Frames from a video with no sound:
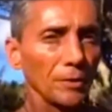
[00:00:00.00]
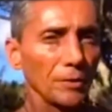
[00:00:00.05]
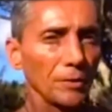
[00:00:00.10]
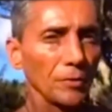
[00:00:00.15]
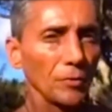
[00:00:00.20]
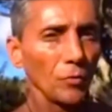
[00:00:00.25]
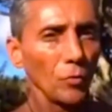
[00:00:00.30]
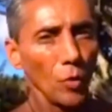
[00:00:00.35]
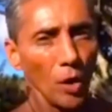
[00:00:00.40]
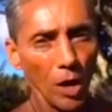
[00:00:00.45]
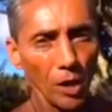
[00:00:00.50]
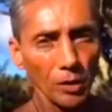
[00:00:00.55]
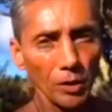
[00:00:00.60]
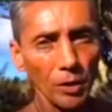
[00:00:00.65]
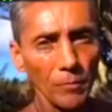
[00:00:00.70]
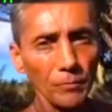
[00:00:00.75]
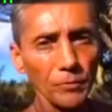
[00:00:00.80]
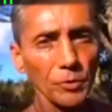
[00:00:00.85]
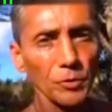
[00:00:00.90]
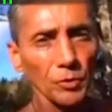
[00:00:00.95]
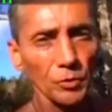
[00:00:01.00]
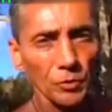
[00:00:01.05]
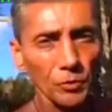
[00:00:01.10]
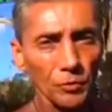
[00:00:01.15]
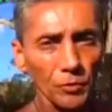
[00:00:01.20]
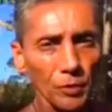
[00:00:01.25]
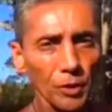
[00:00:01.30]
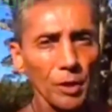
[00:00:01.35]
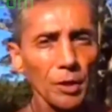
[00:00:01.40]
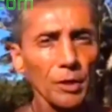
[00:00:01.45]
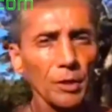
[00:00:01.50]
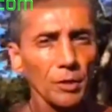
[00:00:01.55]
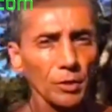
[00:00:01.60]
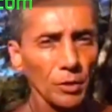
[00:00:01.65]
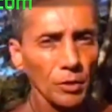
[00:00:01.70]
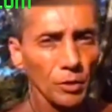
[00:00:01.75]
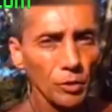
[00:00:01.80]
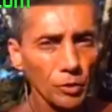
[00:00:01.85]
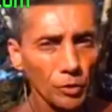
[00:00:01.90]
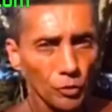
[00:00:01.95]
Welcome to the
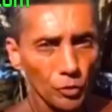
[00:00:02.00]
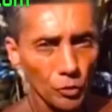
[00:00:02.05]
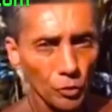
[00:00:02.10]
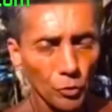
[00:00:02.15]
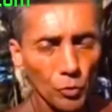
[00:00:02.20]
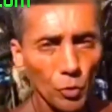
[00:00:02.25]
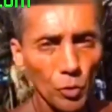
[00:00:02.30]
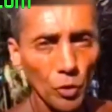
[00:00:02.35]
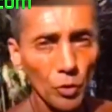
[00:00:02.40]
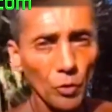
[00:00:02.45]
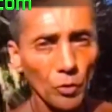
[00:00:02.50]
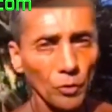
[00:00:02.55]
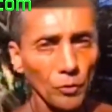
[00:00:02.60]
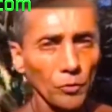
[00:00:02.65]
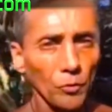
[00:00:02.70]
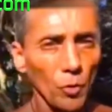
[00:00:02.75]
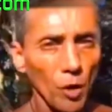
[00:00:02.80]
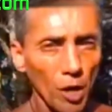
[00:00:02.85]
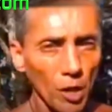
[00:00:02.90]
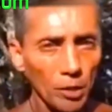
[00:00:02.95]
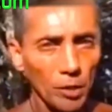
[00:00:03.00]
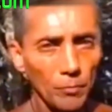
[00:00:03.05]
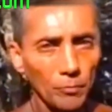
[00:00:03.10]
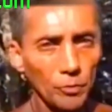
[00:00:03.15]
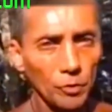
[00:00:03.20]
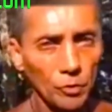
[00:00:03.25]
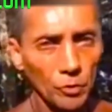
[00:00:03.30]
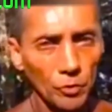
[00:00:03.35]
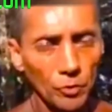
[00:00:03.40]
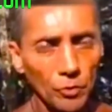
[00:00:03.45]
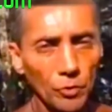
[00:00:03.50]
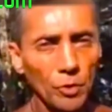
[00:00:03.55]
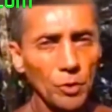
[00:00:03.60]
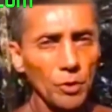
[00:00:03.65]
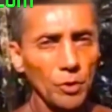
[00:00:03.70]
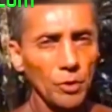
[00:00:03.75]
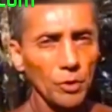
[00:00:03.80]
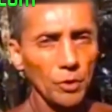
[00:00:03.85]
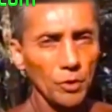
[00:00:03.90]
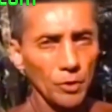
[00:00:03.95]
new world. Welcome to
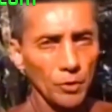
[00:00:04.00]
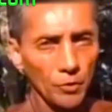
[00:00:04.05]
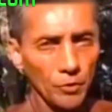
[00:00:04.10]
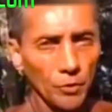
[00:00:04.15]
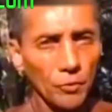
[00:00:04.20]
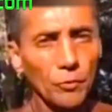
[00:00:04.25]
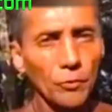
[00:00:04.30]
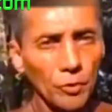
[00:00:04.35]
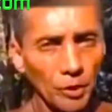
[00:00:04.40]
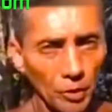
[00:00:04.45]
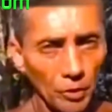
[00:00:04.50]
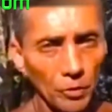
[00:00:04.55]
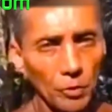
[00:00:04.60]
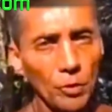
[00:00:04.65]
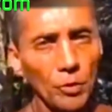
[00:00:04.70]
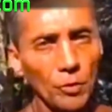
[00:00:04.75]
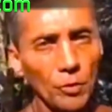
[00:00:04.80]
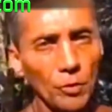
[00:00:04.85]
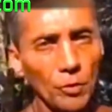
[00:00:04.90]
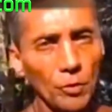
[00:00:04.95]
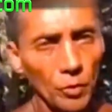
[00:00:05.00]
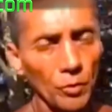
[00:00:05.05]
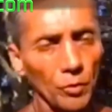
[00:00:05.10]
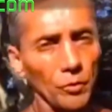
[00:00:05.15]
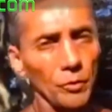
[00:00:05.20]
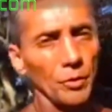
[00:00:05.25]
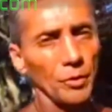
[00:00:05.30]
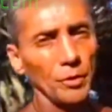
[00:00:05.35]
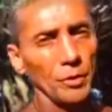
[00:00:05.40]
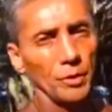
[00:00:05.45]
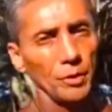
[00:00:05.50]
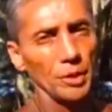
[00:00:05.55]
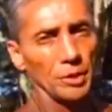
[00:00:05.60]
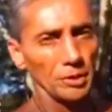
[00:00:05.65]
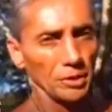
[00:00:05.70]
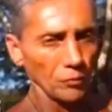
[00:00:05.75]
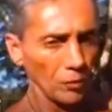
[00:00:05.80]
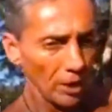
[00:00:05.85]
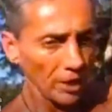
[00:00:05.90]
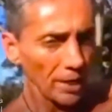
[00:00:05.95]
the real world.
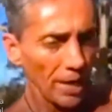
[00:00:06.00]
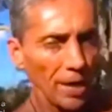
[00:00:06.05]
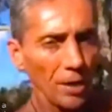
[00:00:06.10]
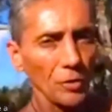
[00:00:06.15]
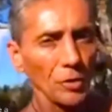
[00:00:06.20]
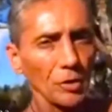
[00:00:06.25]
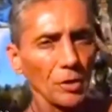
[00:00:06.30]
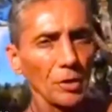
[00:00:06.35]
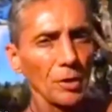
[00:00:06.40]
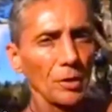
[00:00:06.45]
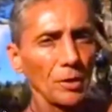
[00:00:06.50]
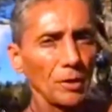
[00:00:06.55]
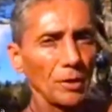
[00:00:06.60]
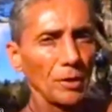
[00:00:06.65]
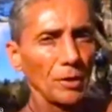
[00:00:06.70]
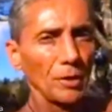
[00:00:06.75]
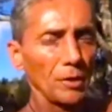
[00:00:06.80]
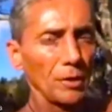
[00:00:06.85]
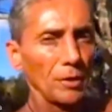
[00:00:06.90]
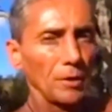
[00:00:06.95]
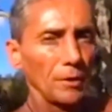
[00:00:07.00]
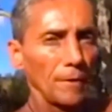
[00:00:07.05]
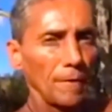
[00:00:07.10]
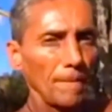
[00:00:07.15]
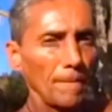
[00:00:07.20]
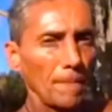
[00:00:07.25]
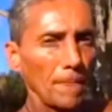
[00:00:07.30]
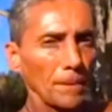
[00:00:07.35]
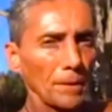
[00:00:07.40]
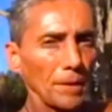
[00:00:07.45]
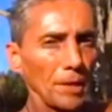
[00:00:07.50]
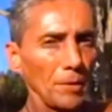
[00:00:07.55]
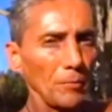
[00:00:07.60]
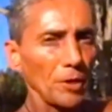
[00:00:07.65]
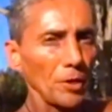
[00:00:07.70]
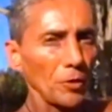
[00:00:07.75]
It's right now. Okay? But in